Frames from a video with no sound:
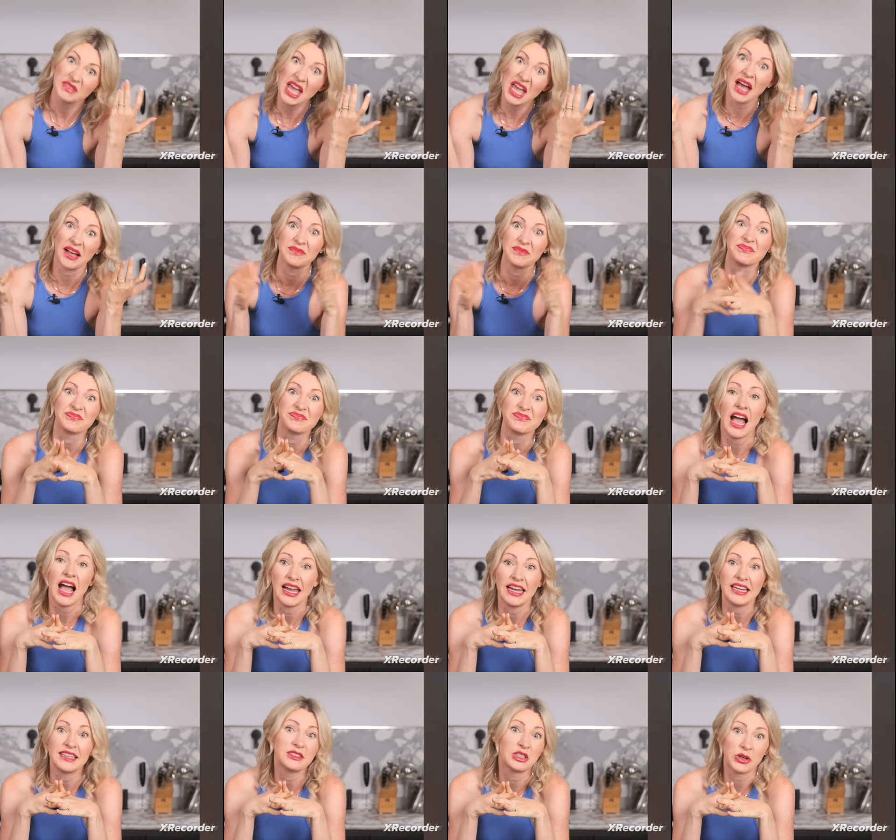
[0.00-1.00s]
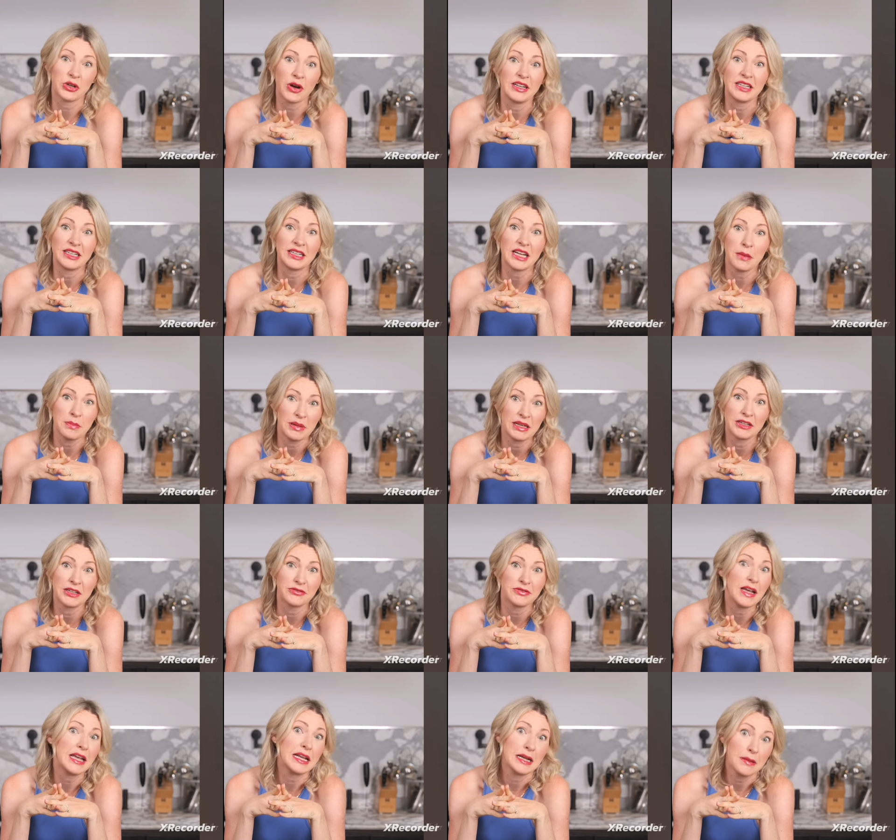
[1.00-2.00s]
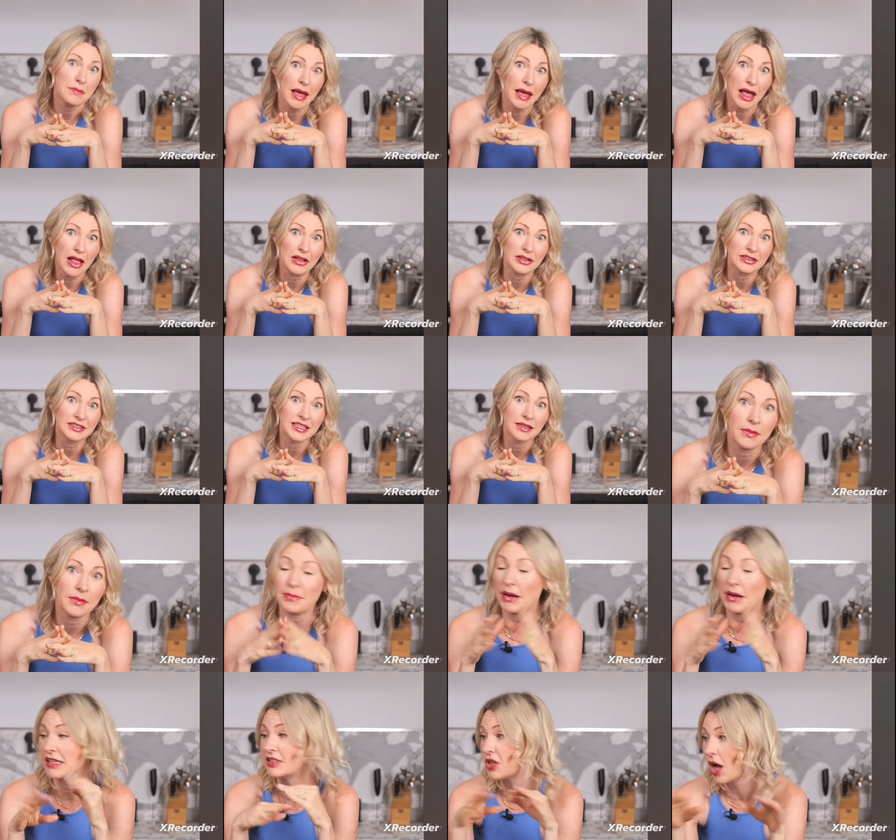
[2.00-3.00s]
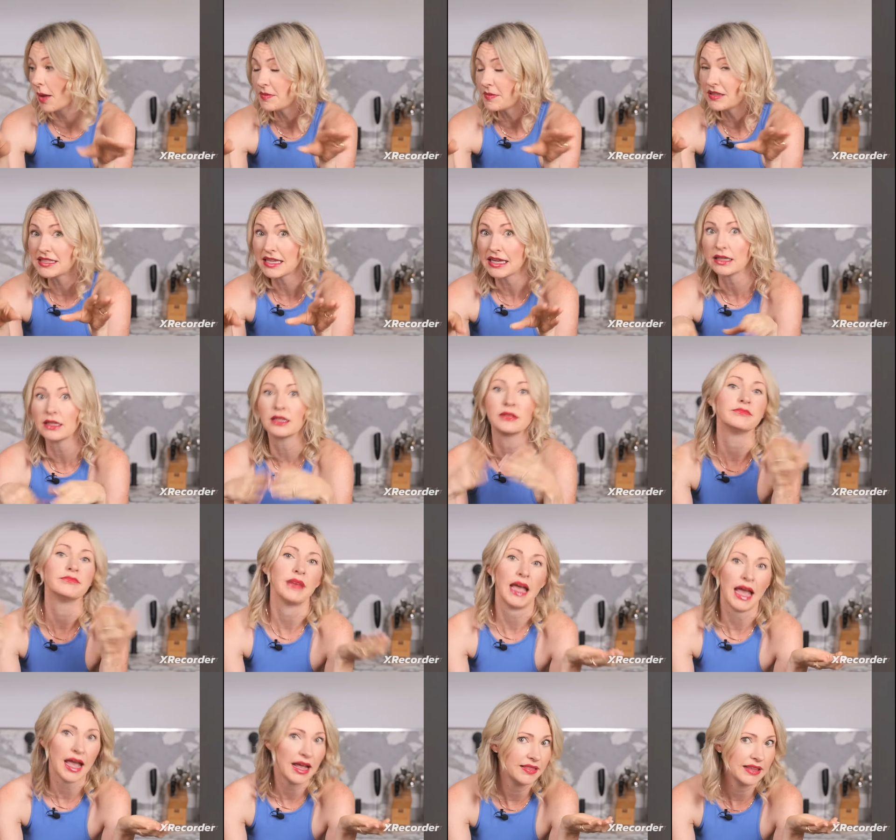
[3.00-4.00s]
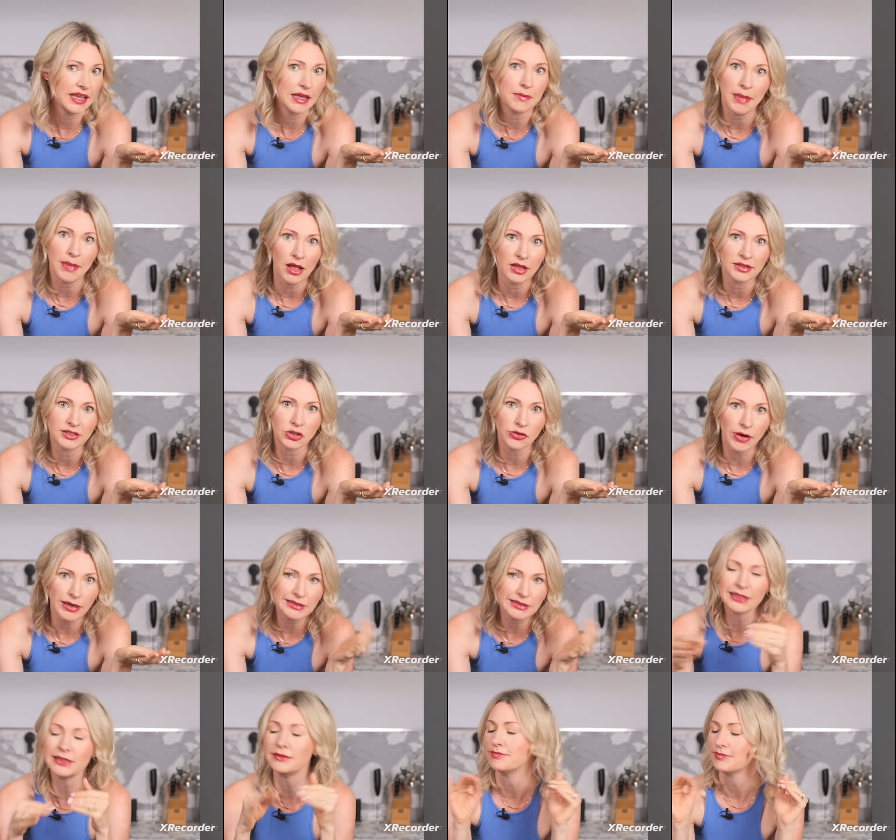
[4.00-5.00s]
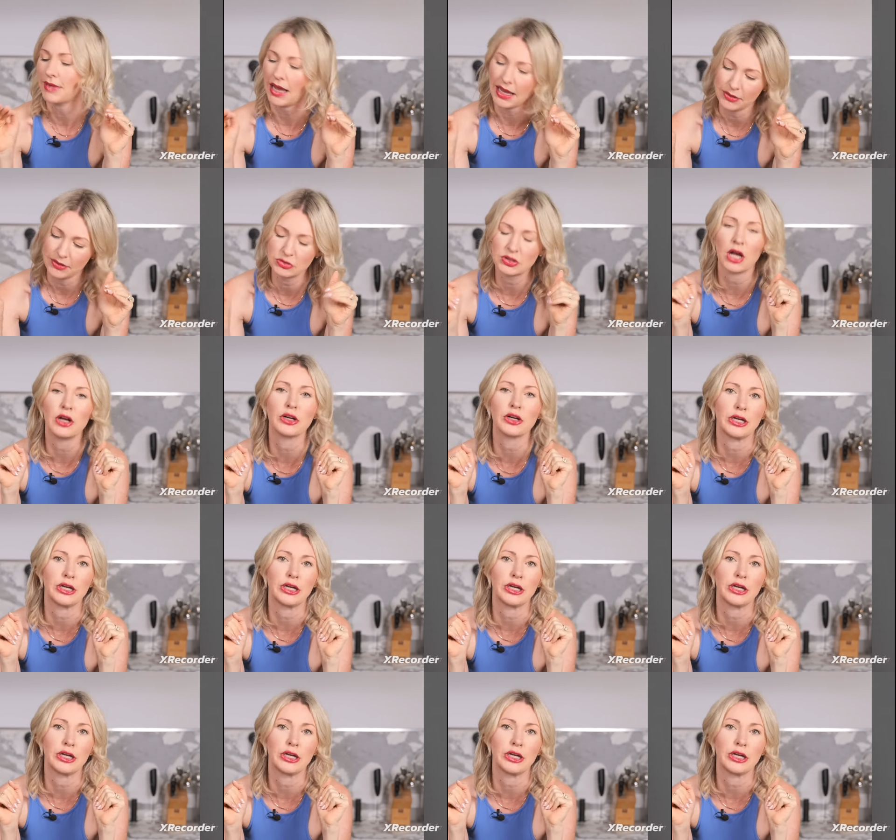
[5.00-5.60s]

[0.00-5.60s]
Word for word: yeah, I had created a bit of an imbalance. But I stopped the zinc and the imbalance corrected, and it was all